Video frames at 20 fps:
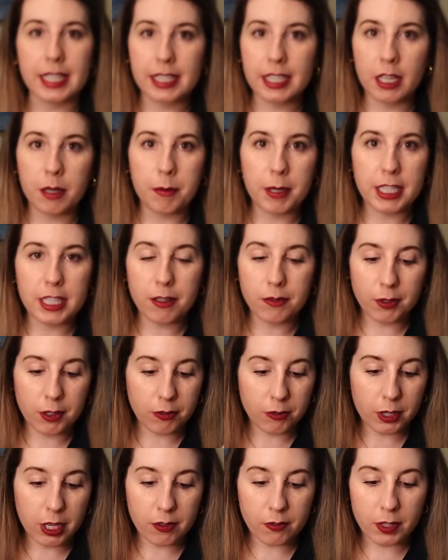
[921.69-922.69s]
It's going to be different
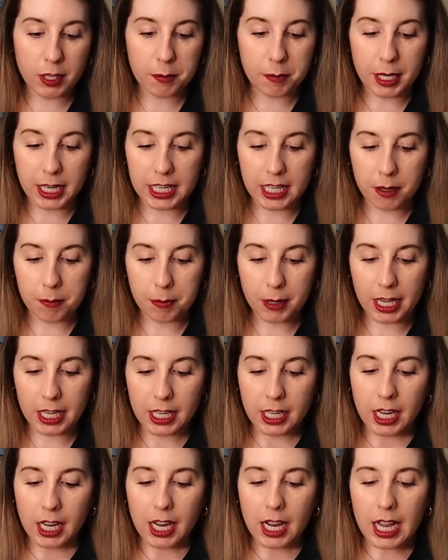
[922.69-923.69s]
for everybody, but
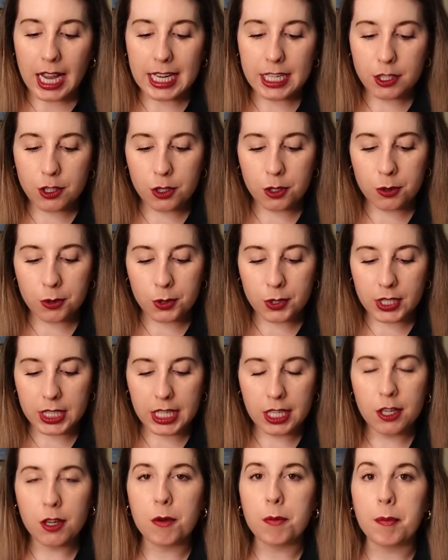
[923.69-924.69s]
I do
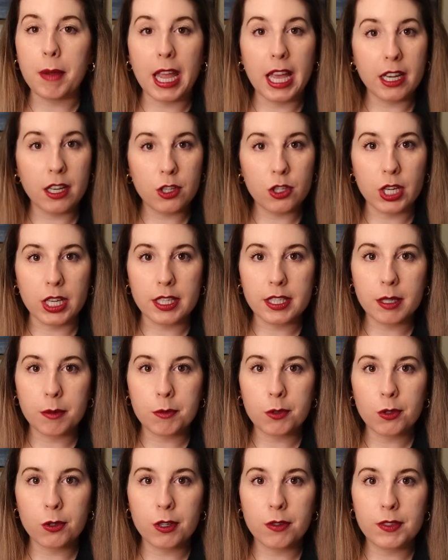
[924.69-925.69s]
see you managing some
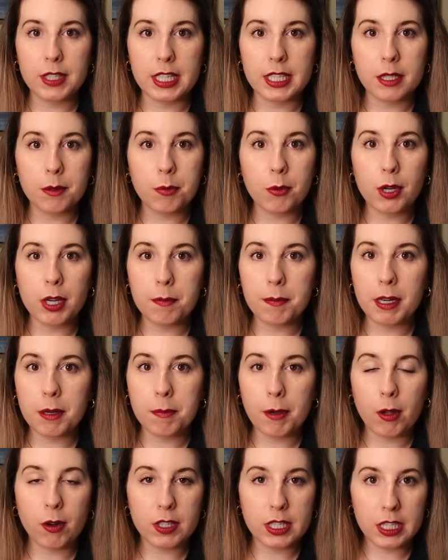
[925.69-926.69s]
sort of disappointment
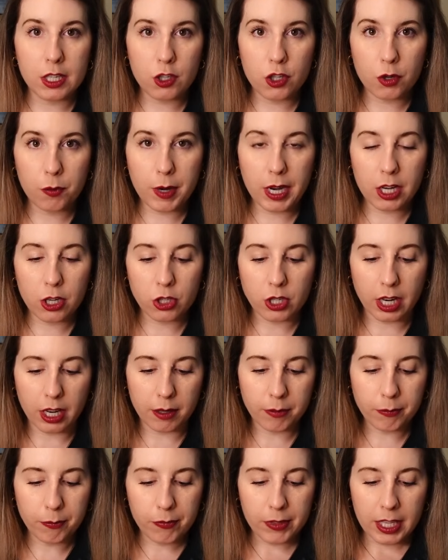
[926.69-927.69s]
about a
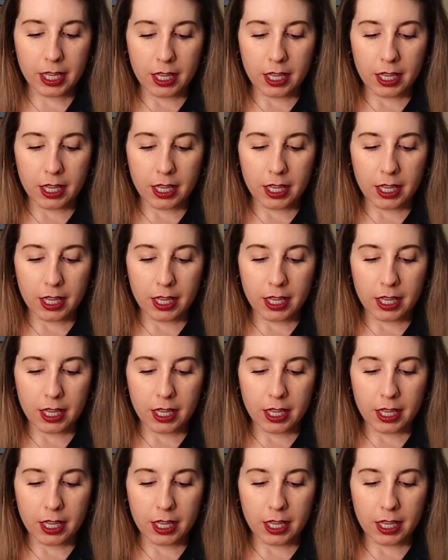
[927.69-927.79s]
situation.